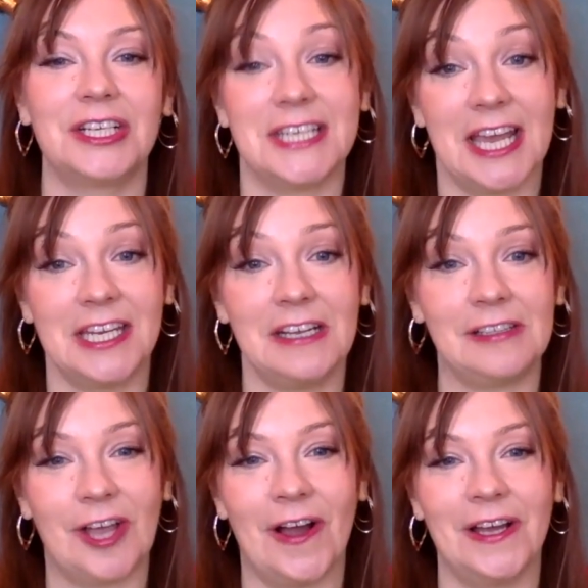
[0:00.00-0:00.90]
Danny
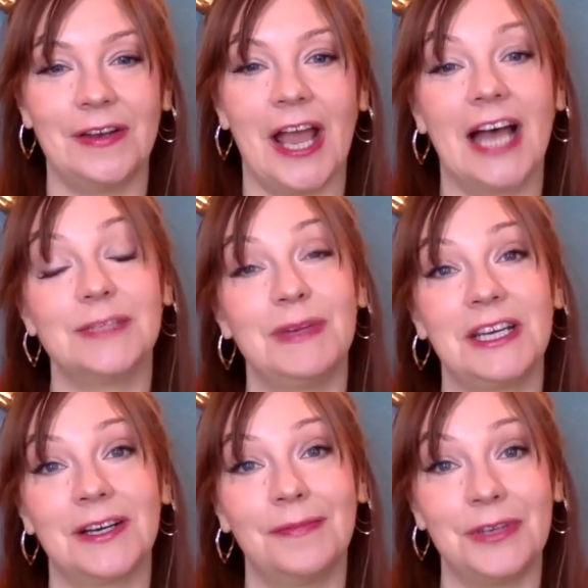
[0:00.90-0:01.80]
Claude has
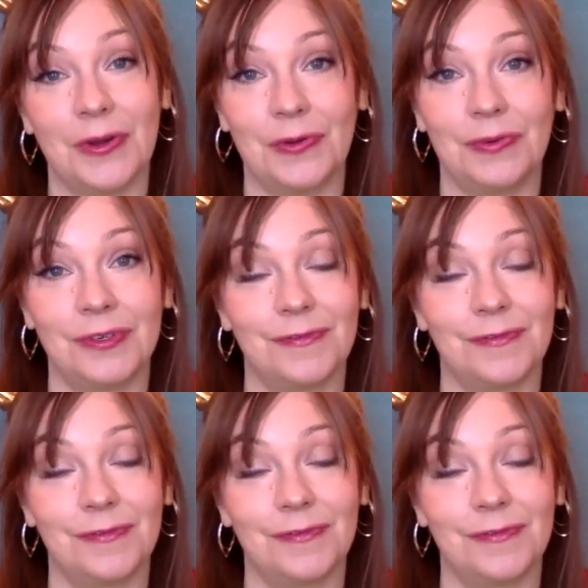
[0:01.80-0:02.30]
become known